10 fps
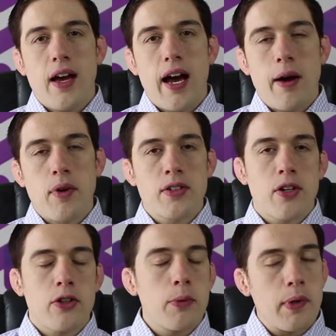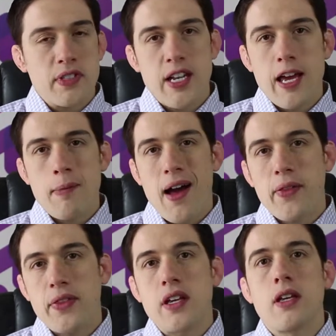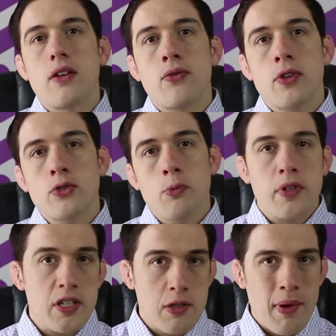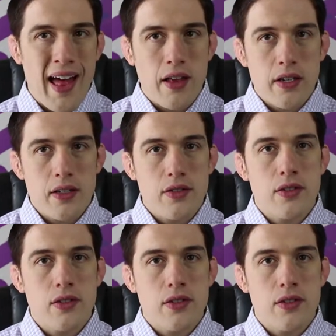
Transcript: I want to talk a little bit today about the virtual municipalities.